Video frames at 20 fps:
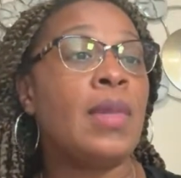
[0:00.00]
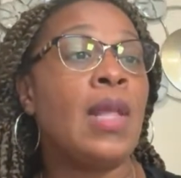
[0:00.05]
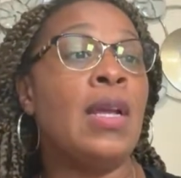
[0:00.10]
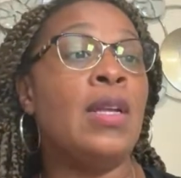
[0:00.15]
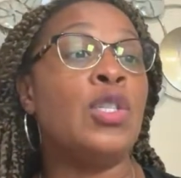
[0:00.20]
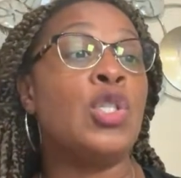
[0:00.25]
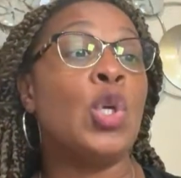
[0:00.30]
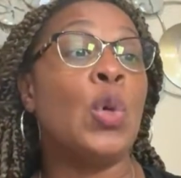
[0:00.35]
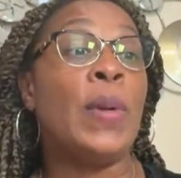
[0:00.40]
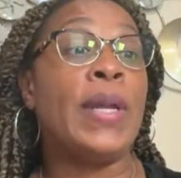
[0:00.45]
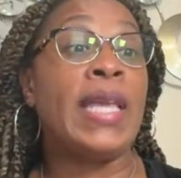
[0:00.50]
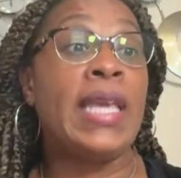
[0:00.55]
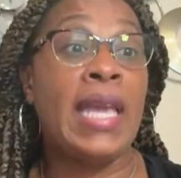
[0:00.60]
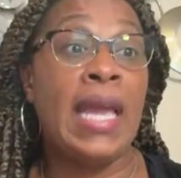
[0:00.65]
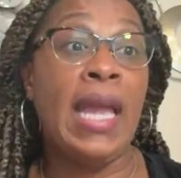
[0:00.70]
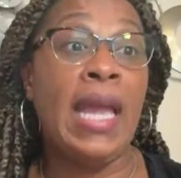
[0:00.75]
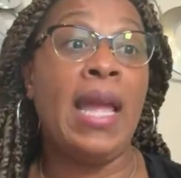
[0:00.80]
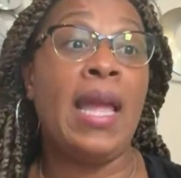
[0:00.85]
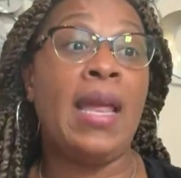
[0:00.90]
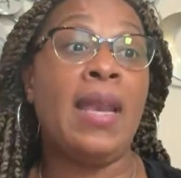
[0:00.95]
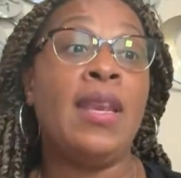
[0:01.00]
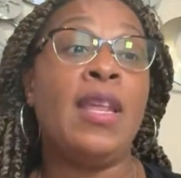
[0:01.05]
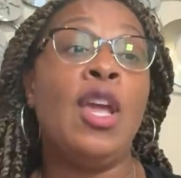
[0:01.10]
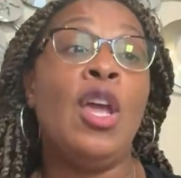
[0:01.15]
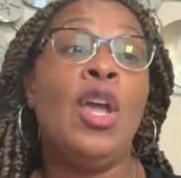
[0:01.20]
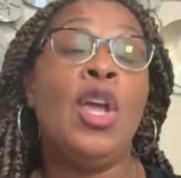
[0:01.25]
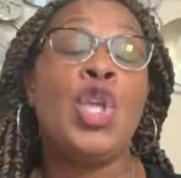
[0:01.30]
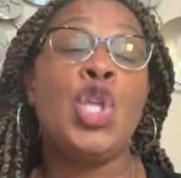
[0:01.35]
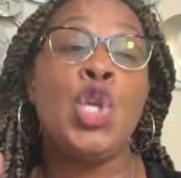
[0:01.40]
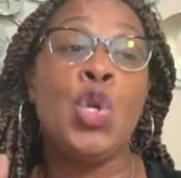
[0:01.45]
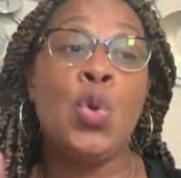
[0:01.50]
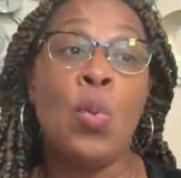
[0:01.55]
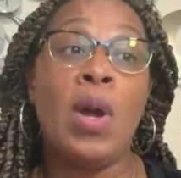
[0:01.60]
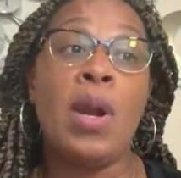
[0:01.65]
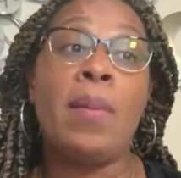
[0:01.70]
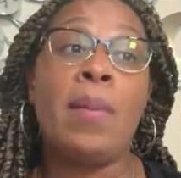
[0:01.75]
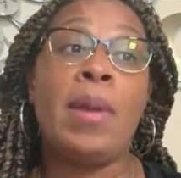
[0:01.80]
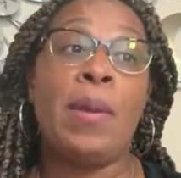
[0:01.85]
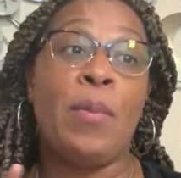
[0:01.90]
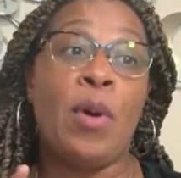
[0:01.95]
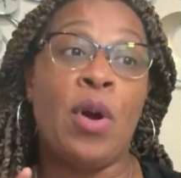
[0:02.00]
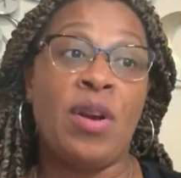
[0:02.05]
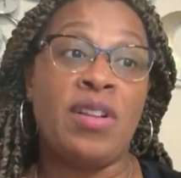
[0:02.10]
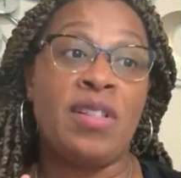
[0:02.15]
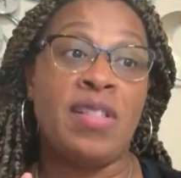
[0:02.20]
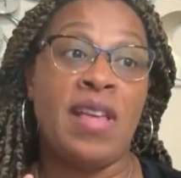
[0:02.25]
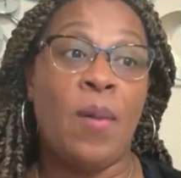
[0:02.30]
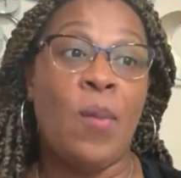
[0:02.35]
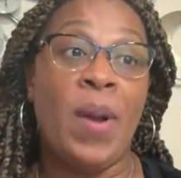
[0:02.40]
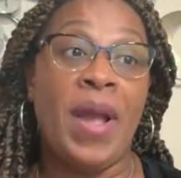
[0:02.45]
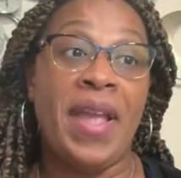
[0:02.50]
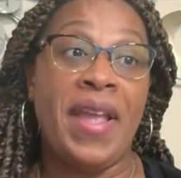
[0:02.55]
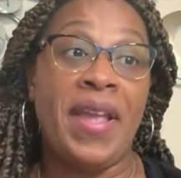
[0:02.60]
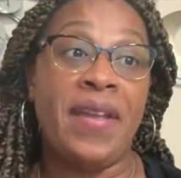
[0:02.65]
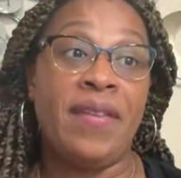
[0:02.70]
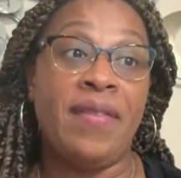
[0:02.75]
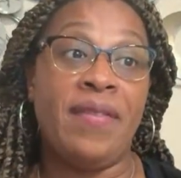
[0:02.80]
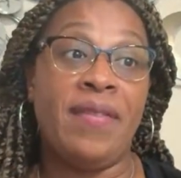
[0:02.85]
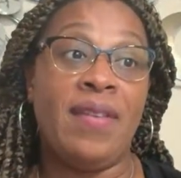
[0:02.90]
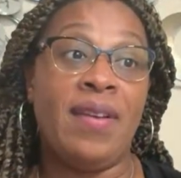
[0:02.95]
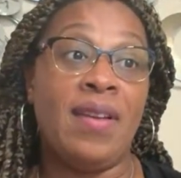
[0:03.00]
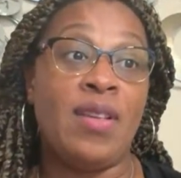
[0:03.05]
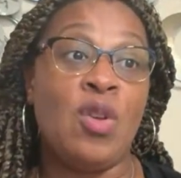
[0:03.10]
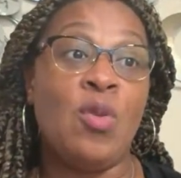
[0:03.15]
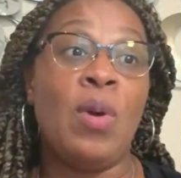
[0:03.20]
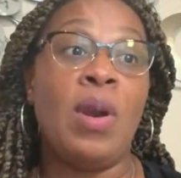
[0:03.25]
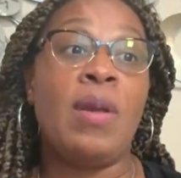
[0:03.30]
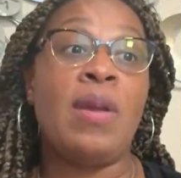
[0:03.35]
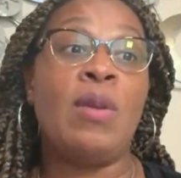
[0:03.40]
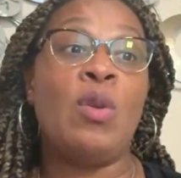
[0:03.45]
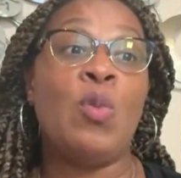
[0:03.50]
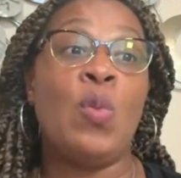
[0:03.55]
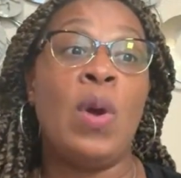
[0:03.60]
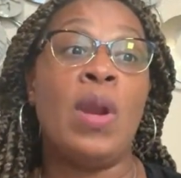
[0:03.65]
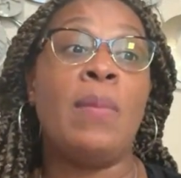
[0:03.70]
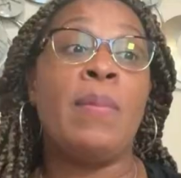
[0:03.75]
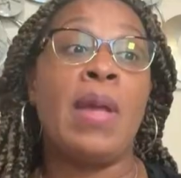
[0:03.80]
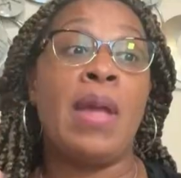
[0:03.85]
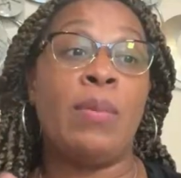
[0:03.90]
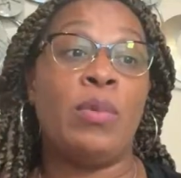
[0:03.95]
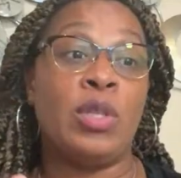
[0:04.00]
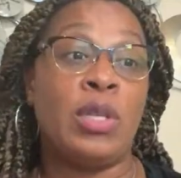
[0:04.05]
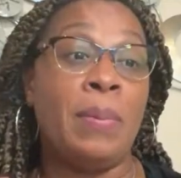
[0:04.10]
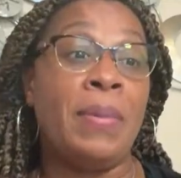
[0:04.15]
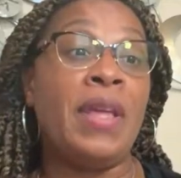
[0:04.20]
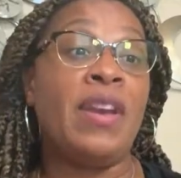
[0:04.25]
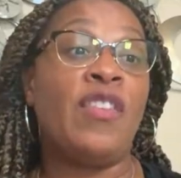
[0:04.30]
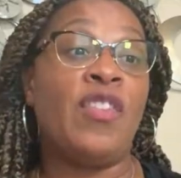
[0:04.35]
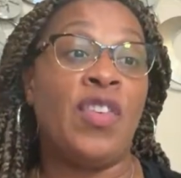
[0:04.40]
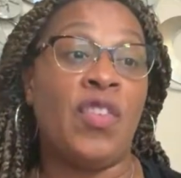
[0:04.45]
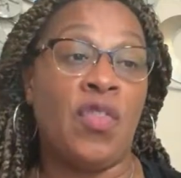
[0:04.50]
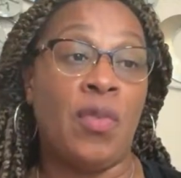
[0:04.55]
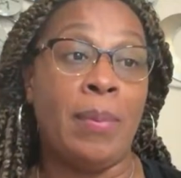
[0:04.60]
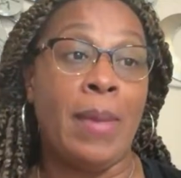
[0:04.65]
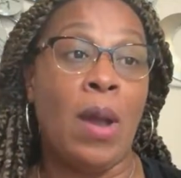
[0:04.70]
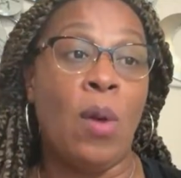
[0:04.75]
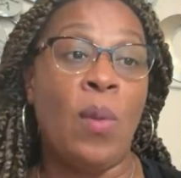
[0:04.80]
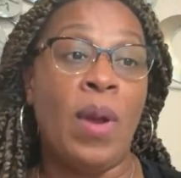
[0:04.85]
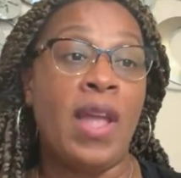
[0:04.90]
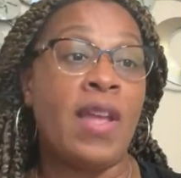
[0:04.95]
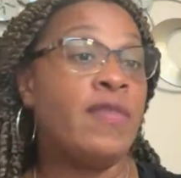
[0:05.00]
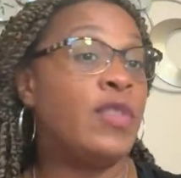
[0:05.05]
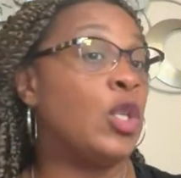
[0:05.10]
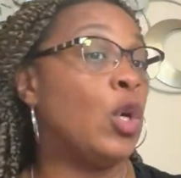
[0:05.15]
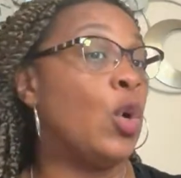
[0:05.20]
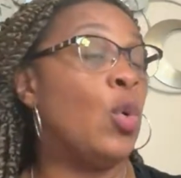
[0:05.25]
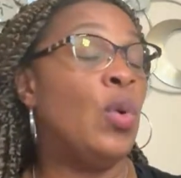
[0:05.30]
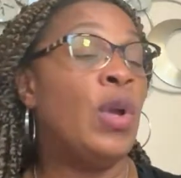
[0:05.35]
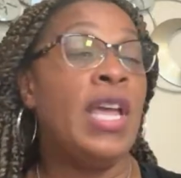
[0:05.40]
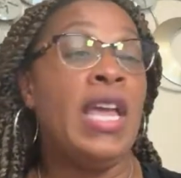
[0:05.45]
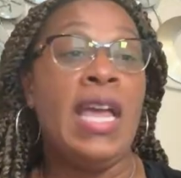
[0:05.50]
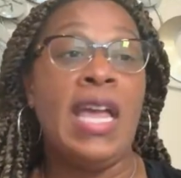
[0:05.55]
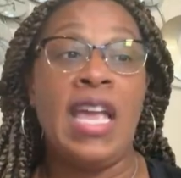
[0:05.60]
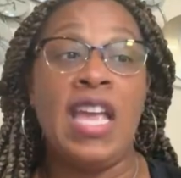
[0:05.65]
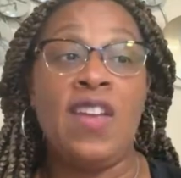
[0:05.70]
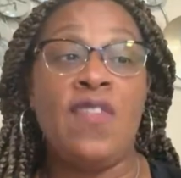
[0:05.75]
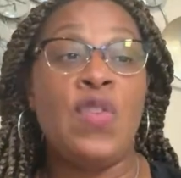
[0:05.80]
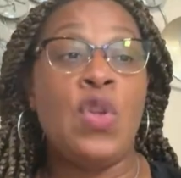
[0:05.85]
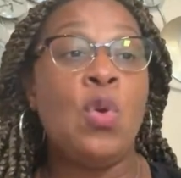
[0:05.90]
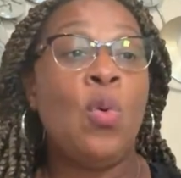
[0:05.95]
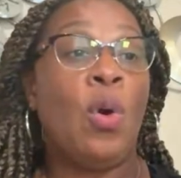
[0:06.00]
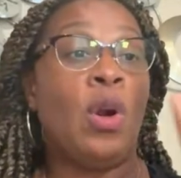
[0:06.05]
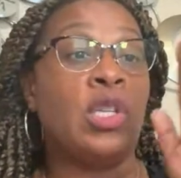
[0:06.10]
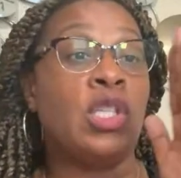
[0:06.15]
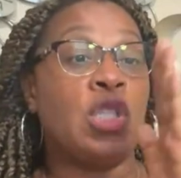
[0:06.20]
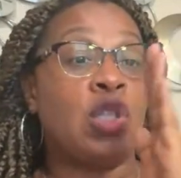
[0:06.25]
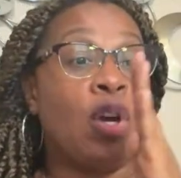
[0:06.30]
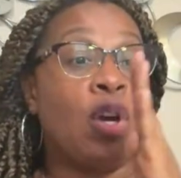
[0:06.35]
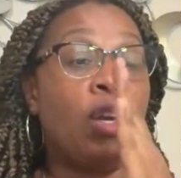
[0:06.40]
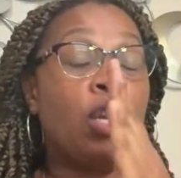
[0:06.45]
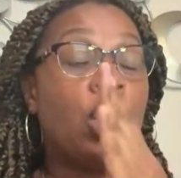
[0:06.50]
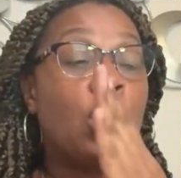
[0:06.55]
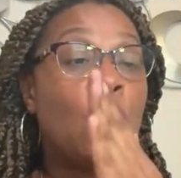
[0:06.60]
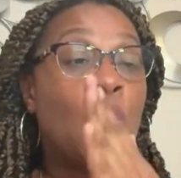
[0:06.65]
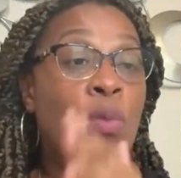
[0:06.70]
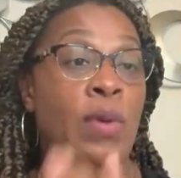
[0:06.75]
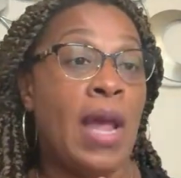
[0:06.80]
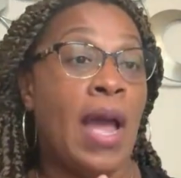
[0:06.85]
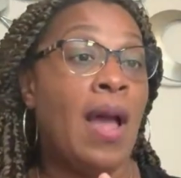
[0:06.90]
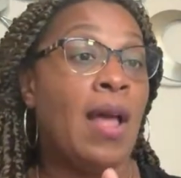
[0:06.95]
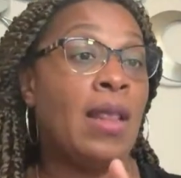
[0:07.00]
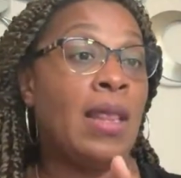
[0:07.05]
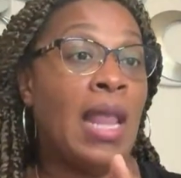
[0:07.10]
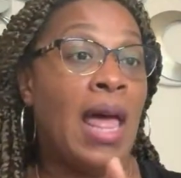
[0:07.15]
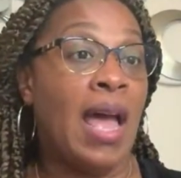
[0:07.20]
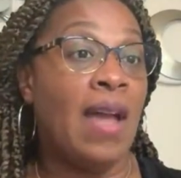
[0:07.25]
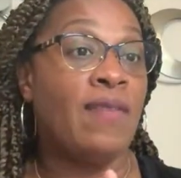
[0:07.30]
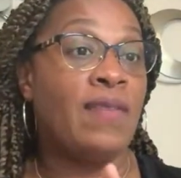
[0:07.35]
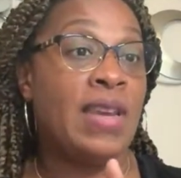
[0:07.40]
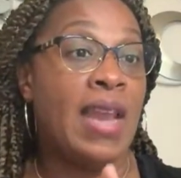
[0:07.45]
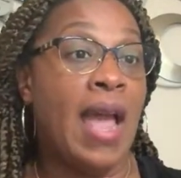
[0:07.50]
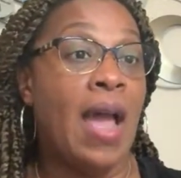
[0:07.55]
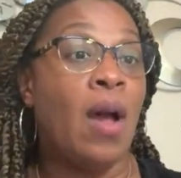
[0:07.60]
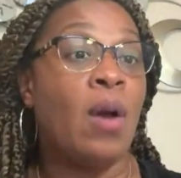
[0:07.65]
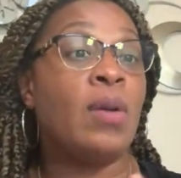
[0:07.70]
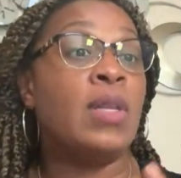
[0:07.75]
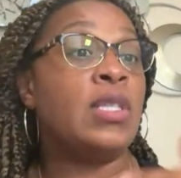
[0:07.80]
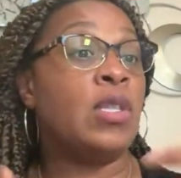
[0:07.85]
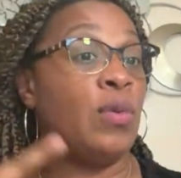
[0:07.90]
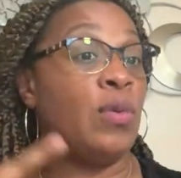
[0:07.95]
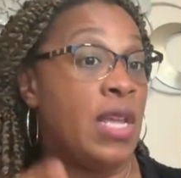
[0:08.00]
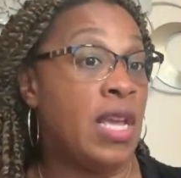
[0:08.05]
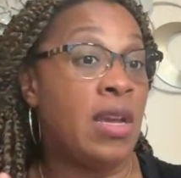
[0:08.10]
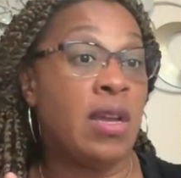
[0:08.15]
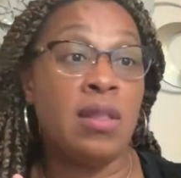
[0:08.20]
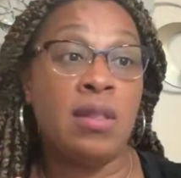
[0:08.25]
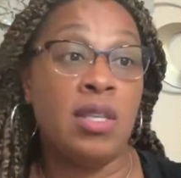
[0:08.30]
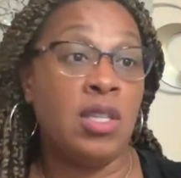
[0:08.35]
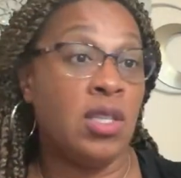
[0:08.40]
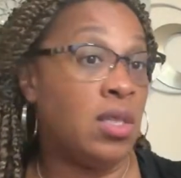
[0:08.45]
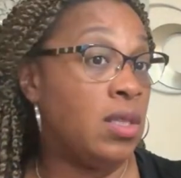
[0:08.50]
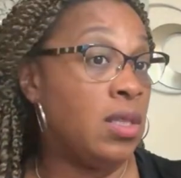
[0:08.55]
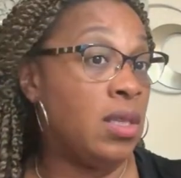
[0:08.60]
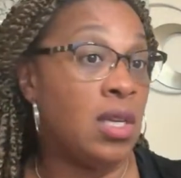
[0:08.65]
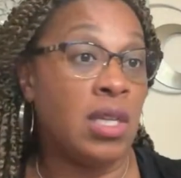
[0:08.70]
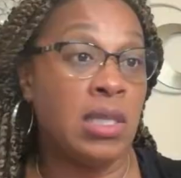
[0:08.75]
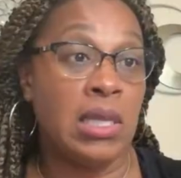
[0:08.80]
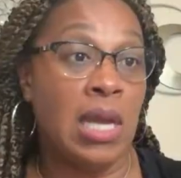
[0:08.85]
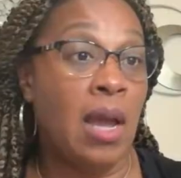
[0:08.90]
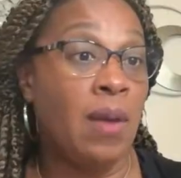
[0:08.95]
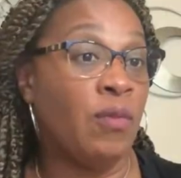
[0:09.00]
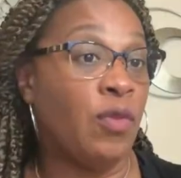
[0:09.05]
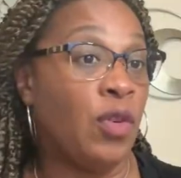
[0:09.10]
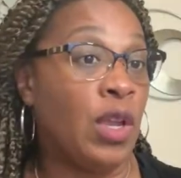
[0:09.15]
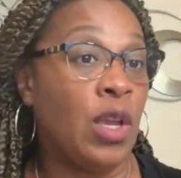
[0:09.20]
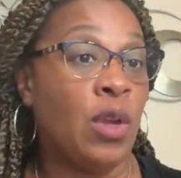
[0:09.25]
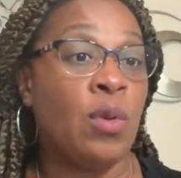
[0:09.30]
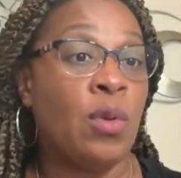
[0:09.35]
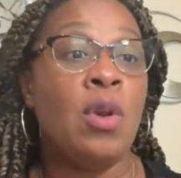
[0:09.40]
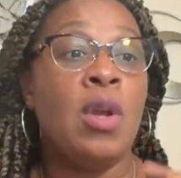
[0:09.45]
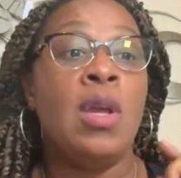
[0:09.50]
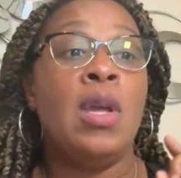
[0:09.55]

And so again, you want to be a part of that wave. You want to be able to benefit from that wave. So if you are starting to go not live now, and so Nika, this is a good time for you.